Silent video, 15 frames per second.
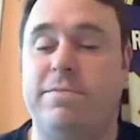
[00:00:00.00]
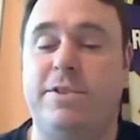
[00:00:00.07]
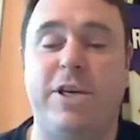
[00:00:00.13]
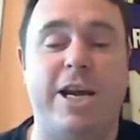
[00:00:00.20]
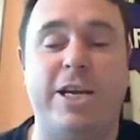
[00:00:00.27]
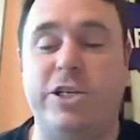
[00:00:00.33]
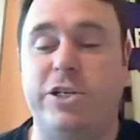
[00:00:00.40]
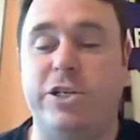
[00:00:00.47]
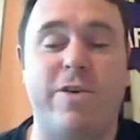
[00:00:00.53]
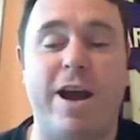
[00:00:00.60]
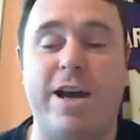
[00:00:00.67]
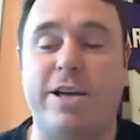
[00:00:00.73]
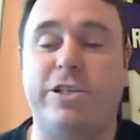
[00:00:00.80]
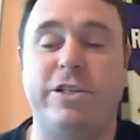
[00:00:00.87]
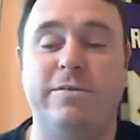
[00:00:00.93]
change in
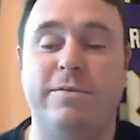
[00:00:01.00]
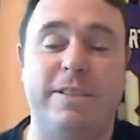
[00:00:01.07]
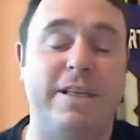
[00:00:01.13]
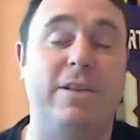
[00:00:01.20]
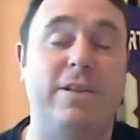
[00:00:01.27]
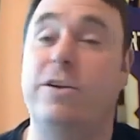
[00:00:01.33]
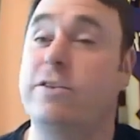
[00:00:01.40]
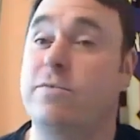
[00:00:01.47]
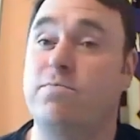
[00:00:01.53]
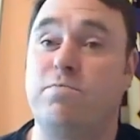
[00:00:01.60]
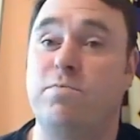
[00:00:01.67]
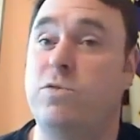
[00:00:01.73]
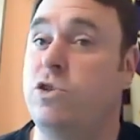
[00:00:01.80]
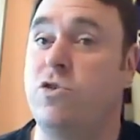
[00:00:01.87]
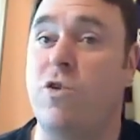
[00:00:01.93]
directions. He looked
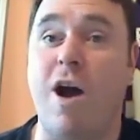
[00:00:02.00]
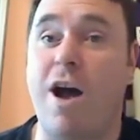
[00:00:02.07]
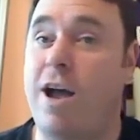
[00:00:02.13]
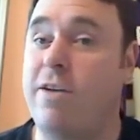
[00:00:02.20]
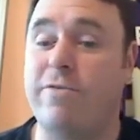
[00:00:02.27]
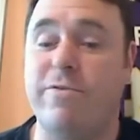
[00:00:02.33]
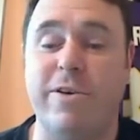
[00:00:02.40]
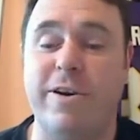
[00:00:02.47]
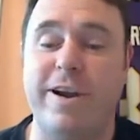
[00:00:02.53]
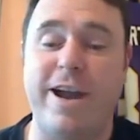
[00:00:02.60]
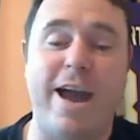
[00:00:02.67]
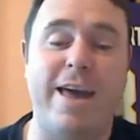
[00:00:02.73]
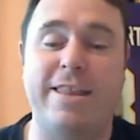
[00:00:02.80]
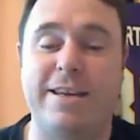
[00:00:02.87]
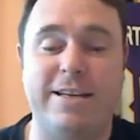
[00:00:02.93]
strong for a
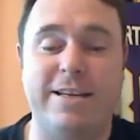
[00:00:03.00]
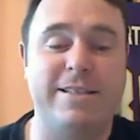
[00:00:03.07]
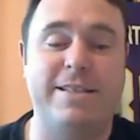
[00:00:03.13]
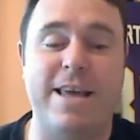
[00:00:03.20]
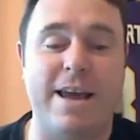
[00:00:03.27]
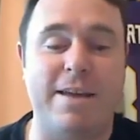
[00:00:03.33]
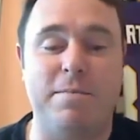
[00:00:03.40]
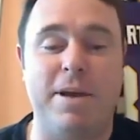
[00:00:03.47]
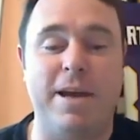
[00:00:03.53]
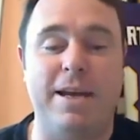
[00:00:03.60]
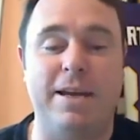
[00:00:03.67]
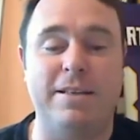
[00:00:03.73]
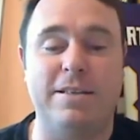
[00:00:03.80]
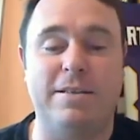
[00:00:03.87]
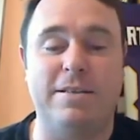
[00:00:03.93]
guy that isn't that
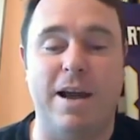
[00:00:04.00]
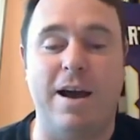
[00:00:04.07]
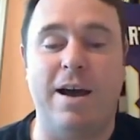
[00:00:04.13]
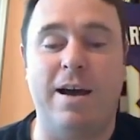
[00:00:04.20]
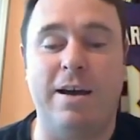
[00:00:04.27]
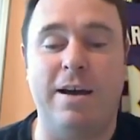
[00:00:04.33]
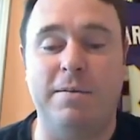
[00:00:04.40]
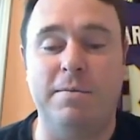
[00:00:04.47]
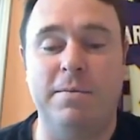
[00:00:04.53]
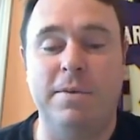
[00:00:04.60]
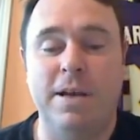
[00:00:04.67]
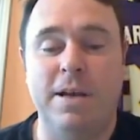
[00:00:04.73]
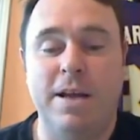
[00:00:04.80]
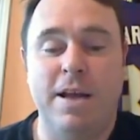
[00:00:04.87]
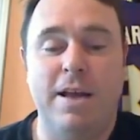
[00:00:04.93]
big.
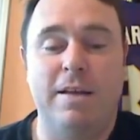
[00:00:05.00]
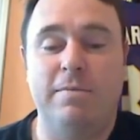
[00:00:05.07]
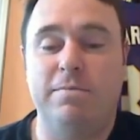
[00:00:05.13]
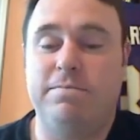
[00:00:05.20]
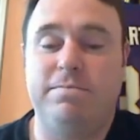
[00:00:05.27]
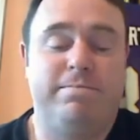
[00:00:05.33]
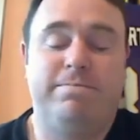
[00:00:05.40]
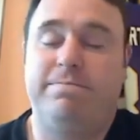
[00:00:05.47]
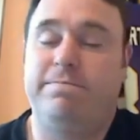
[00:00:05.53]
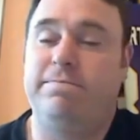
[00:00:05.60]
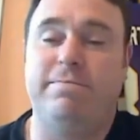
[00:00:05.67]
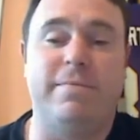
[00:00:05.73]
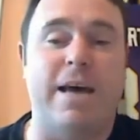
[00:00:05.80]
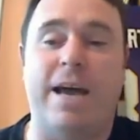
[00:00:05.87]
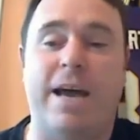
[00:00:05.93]

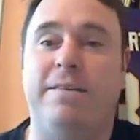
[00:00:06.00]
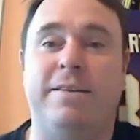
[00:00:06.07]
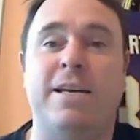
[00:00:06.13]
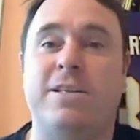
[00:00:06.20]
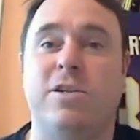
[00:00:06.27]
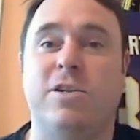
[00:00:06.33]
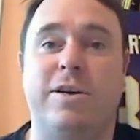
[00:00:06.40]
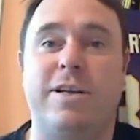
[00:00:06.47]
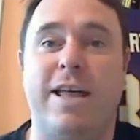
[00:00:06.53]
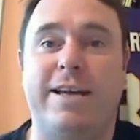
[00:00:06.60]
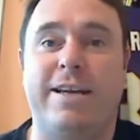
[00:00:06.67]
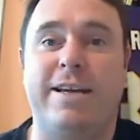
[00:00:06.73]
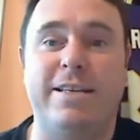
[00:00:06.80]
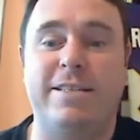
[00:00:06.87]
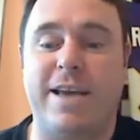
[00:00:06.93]
It doesn't look
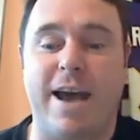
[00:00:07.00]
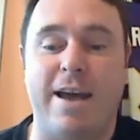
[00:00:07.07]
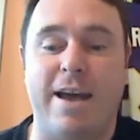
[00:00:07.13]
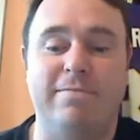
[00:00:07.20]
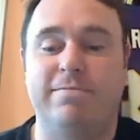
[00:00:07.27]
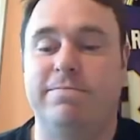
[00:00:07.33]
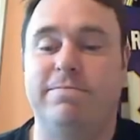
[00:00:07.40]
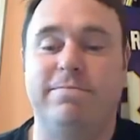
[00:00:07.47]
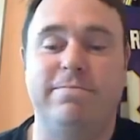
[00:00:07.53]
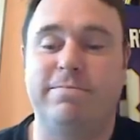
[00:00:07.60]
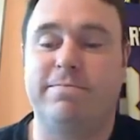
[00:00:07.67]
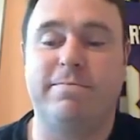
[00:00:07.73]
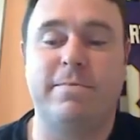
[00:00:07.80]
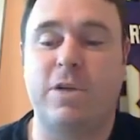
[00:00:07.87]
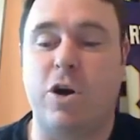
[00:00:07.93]
like he's got
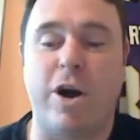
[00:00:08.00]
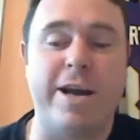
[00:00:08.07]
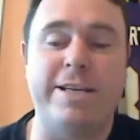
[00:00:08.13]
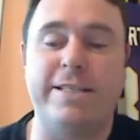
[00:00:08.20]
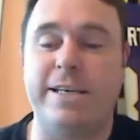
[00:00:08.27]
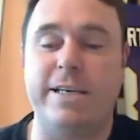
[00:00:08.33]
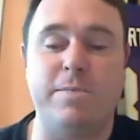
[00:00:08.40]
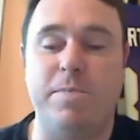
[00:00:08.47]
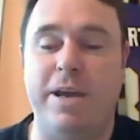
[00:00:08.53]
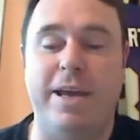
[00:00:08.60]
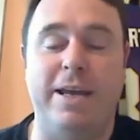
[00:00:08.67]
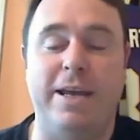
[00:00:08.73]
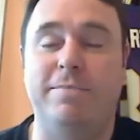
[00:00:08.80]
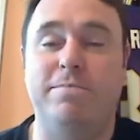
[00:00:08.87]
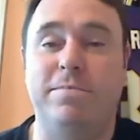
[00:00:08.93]
crazy
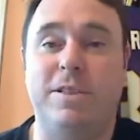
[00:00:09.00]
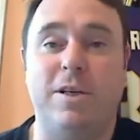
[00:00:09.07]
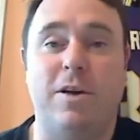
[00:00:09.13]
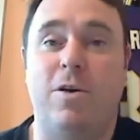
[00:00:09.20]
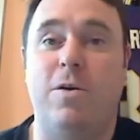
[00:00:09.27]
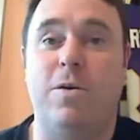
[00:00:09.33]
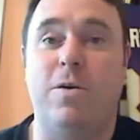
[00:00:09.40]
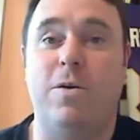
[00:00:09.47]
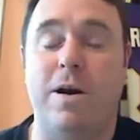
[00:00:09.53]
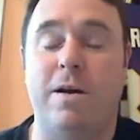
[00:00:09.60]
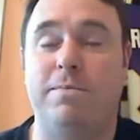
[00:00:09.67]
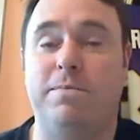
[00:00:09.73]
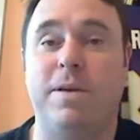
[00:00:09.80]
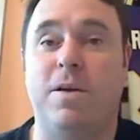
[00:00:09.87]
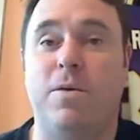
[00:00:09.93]
speed. So,
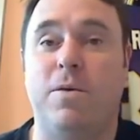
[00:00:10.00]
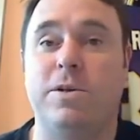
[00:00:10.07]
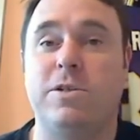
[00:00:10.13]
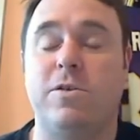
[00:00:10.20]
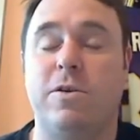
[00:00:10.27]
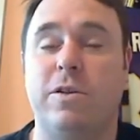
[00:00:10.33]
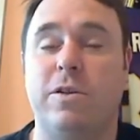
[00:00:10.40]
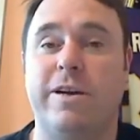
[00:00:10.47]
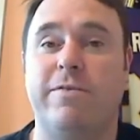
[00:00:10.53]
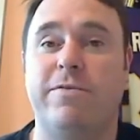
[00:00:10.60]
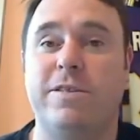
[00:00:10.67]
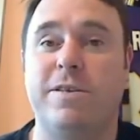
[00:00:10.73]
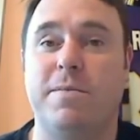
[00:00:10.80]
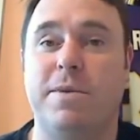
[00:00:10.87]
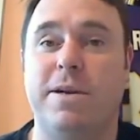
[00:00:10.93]
we're sort of looking for
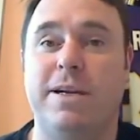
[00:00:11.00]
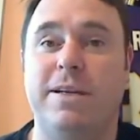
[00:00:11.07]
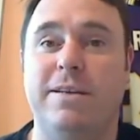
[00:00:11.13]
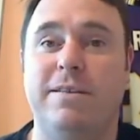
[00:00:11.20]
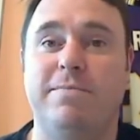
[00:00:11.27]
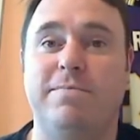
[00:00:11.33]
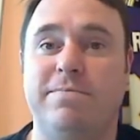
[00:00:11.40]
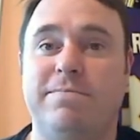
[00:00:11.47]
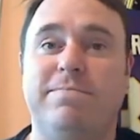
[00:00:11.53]
somebody to